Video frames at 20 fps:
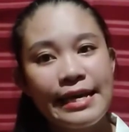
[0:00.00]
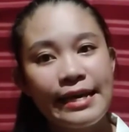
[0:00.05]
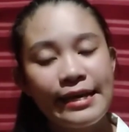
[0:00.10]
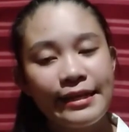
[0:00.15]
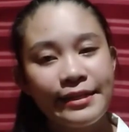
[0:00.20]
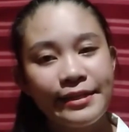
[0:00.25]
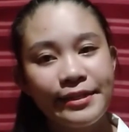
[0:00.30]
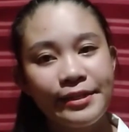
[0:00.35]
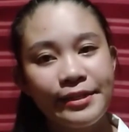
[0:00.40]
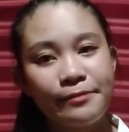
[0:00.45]

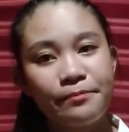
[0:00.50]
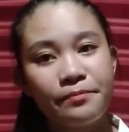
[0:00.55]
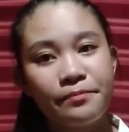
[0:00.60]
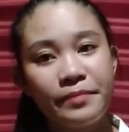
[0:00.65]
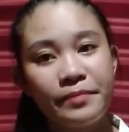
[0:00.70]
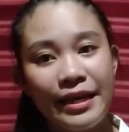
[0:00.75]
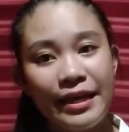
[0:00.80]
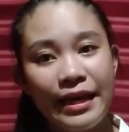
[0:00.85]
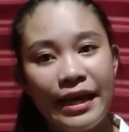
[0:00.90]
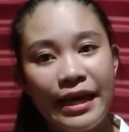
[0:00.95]
is
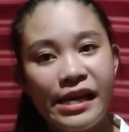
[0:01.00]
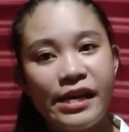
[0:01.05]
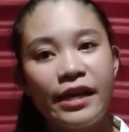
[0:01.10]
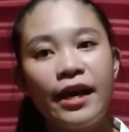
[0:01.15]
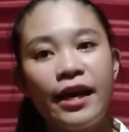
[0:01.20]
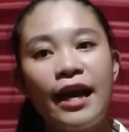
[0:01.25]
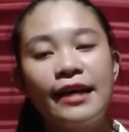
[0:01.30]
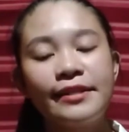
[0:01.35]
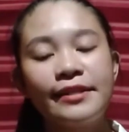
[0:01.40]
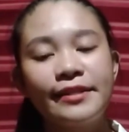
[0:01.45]

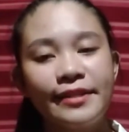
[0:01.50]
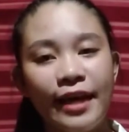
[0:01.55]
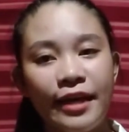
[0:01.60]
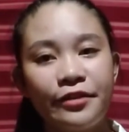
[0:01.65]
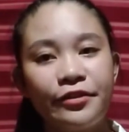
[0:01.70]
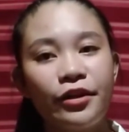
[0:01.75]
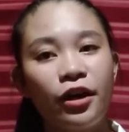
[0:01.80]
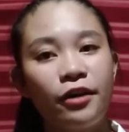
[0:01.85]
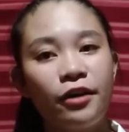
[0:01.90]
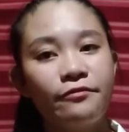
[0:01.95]
being a
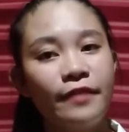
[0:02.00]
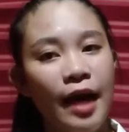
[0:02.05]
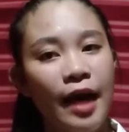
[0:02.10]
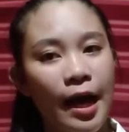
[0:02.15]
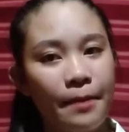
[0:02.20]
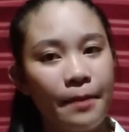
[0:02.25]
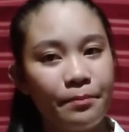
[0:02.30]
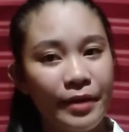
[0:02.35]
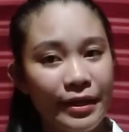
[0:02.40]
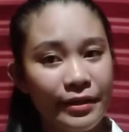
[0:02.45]
set of
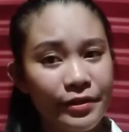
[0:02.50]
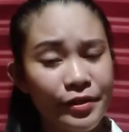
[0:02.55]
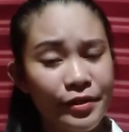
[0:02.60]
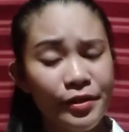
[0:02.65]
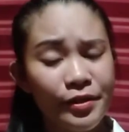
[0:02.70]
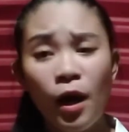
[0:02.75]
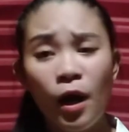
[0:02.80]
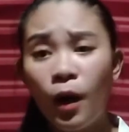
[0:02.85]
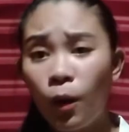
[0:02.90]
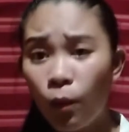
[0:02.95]

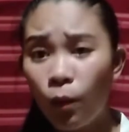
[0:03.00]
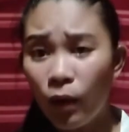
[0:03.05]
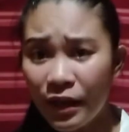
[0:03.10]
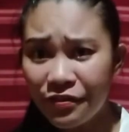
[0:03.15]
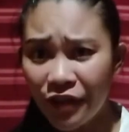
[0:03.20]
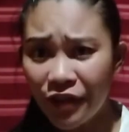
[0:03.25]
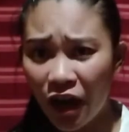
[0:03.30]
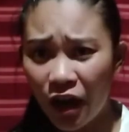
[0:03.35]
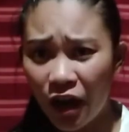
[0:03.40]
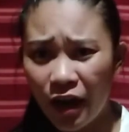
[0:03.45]
habits. What
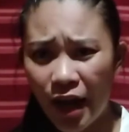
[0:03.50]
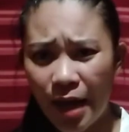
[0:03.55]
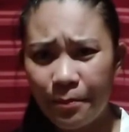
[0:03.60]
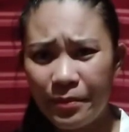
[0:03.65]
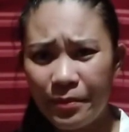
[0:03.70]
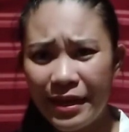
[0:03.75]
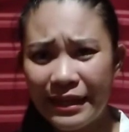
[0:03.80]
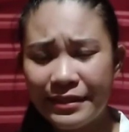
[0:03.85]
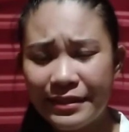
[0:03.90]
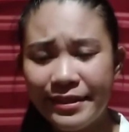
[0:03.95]
are
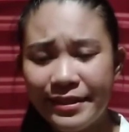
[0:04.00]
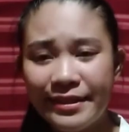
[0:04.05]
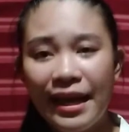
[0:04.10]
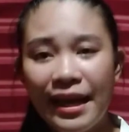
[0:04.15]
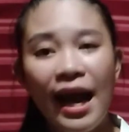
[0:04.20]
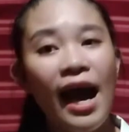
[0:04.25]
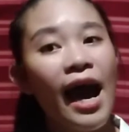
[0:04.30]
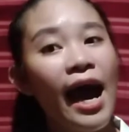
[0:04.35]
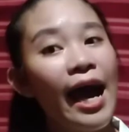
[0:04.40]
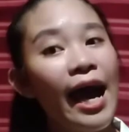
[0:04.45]
habits?
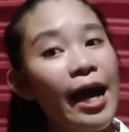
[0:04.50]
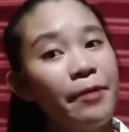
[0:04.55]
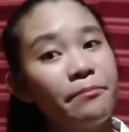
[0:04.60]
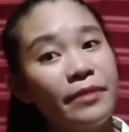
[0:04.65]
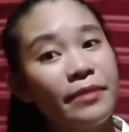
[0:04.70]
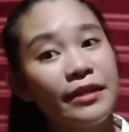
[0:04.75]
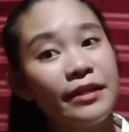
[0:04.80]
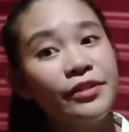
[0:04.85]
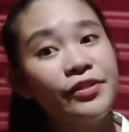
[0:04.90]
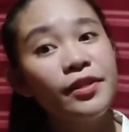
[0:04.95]

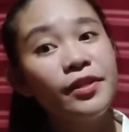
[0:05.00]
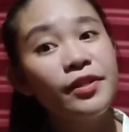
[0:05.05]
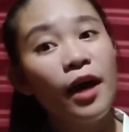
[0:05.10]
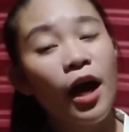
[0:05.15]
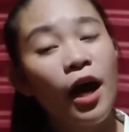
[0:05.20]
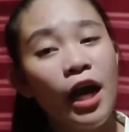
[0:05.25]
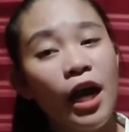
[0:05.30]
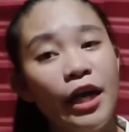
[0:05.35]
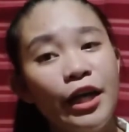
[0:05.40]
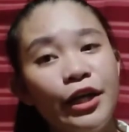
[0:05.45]
Habits
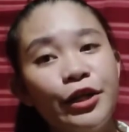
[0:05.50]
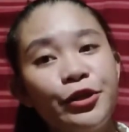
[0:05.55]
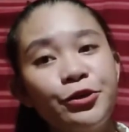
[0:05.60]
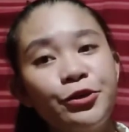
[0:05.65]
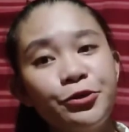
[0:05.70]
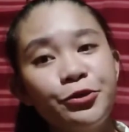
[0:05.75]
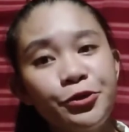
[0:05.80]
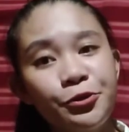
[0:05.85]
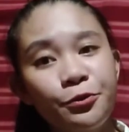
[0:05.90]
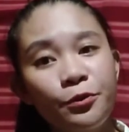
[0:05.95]
are
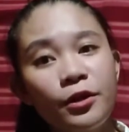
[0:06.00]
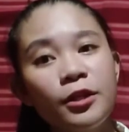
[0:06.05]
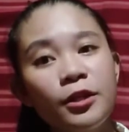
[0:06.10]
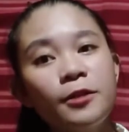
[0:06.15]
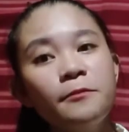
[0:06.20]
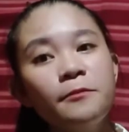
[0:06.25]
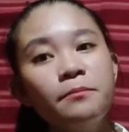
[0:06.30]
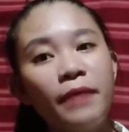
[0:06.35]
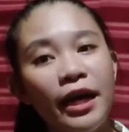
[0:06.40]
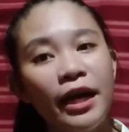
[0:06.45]

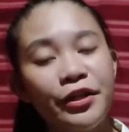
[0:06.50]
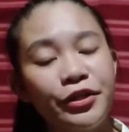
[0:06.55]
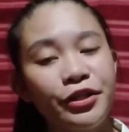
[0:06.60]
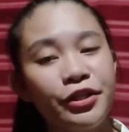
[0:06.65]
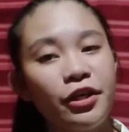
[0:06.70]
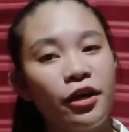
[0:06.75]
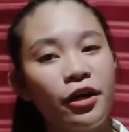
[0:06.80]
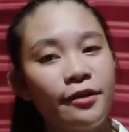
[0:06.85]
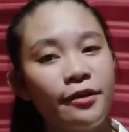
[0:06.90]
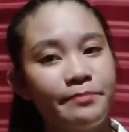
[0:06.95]
usual
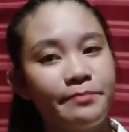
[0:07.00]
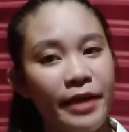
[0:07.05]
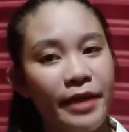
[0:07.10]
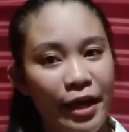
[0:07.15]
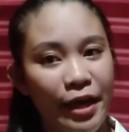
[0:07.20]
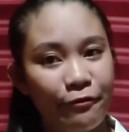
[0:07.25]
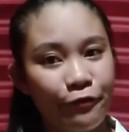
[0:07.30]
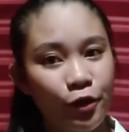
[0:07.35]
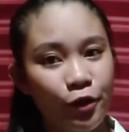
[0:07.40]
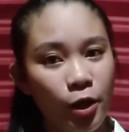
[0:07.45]
manner of
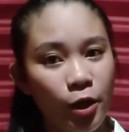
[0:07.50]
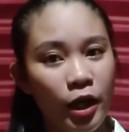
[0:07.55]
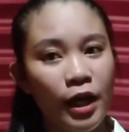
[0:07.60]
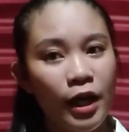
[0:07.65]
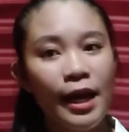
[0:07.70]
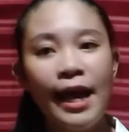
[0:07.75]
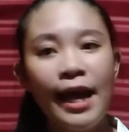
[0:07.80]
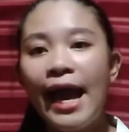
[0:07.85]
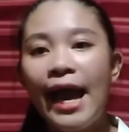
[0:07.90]
behavior.